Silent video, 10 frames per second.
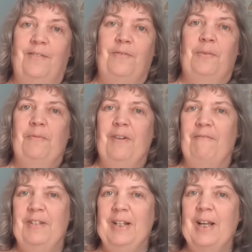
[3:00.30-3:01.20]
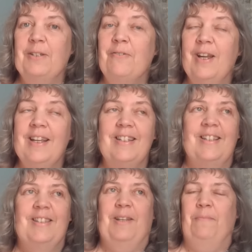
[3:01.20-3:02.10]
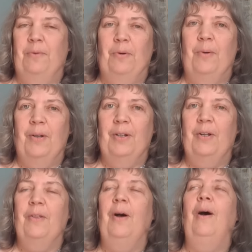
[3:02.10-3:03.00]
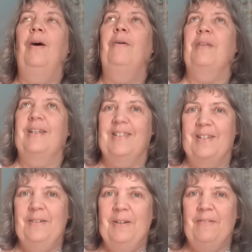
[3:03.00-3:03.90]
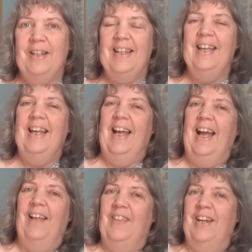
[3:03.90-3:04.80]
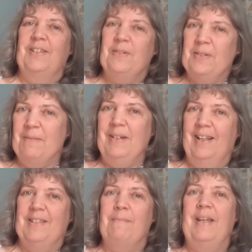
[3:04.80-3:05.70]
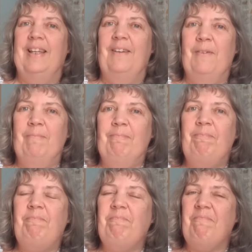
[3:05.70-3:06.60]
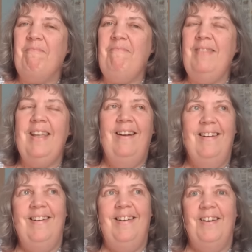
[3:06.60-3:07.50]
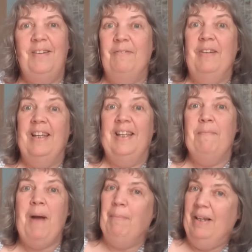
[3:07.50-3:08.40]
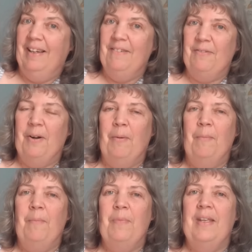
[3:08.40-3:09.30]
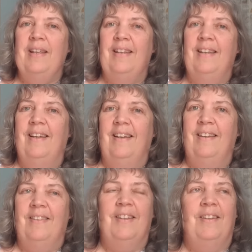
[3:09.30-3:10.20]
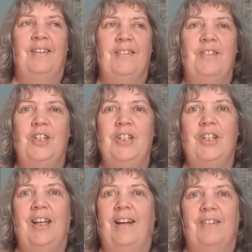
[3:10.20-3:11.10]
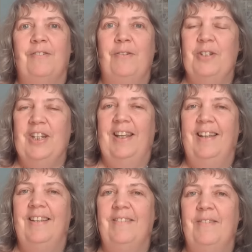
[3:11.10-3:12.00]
from Crafty Cloud Creations had bought one, and I thought, oh, that's so lovely. And then I saw somebody else making one, a lovely Pamela from the Ginger Cat Crochet